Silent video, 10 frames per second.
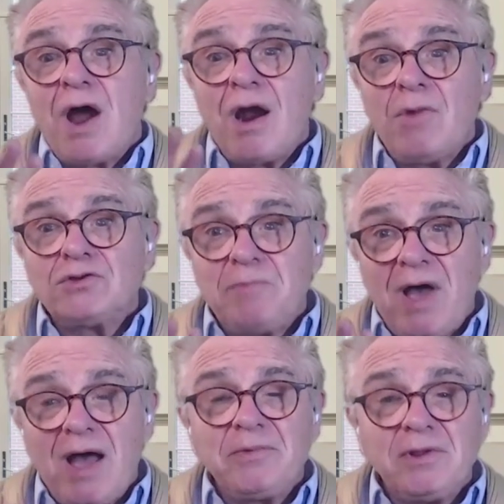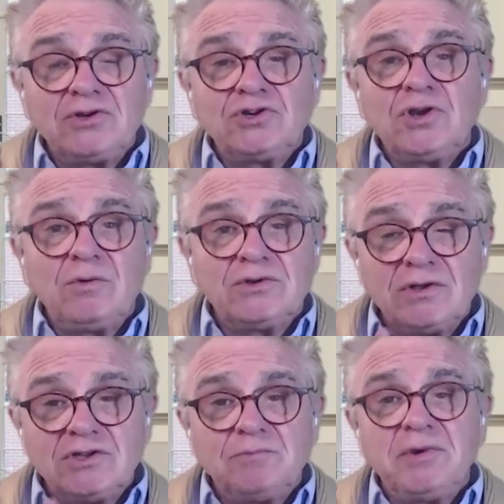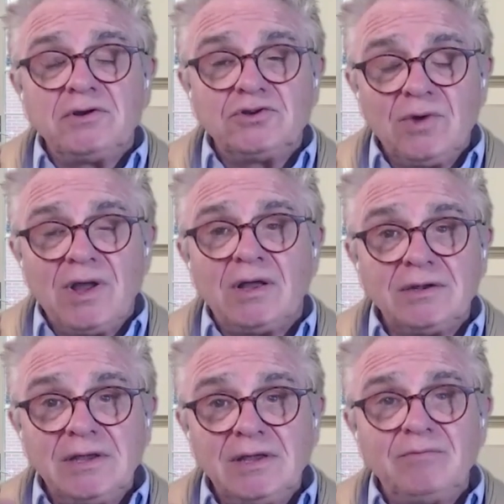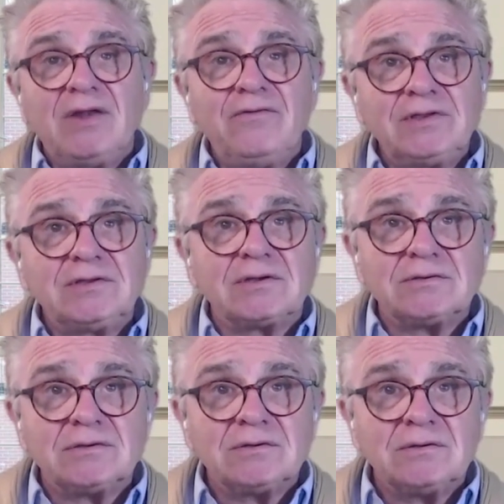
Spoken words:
Our most popular show was on spirituality and metaphysics.